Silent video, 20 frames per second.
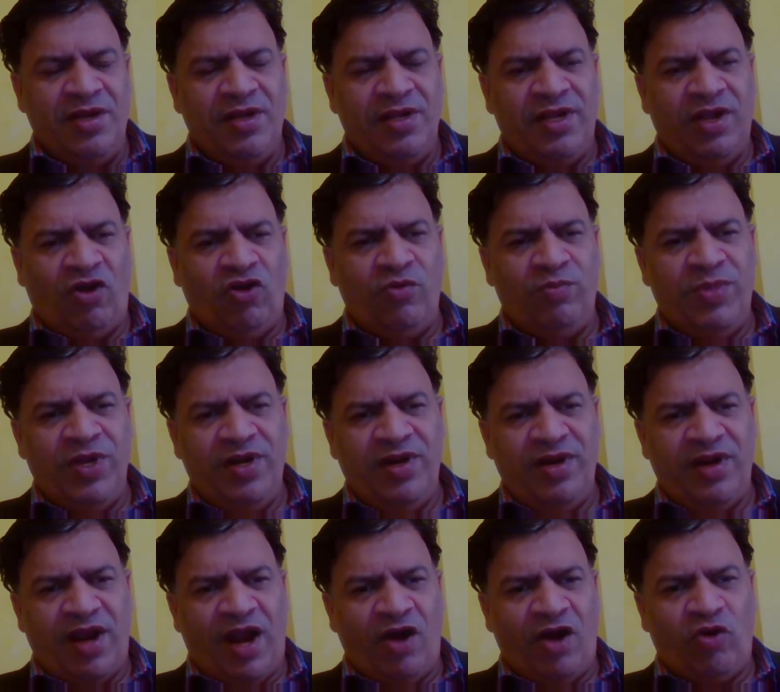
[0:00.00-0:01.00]
they have
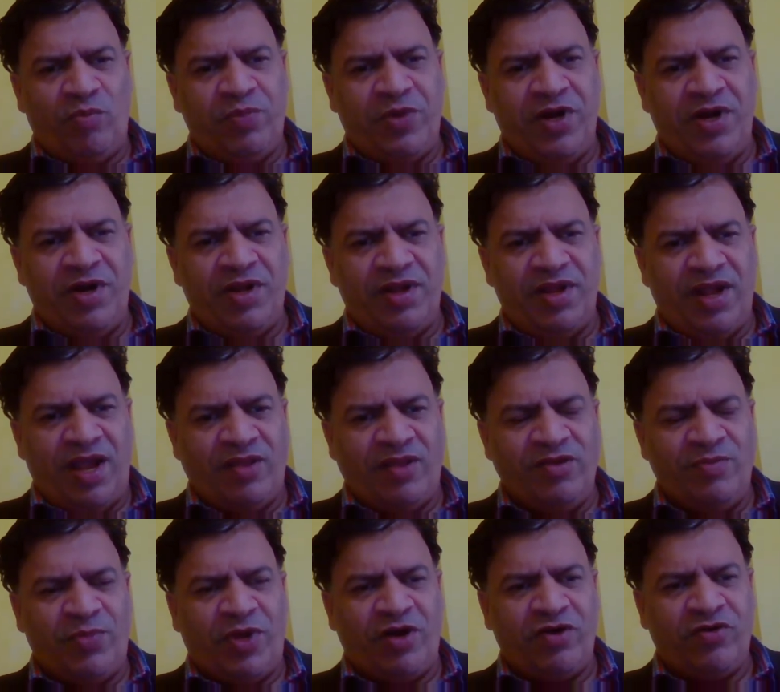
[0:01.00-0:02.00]
been adopted as
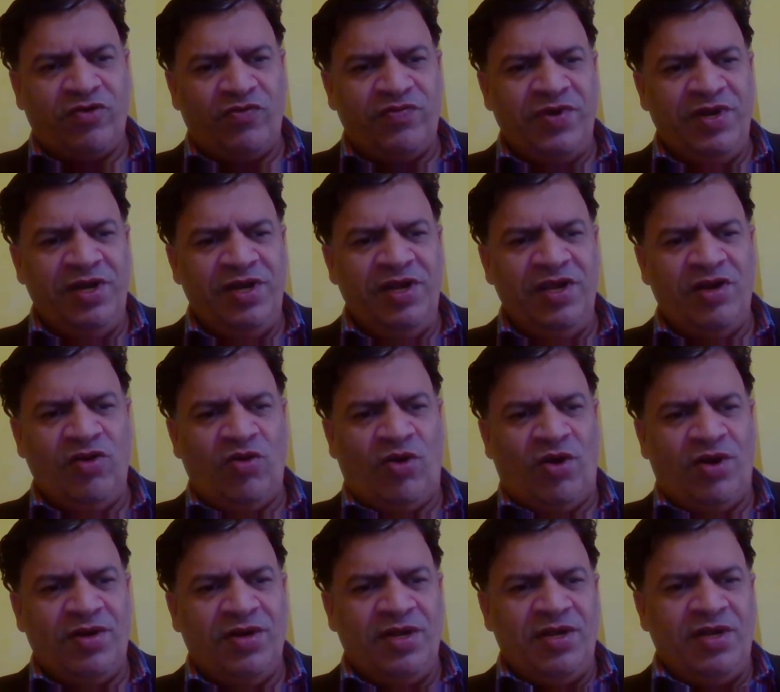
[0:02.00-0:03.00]
a part of Indian law.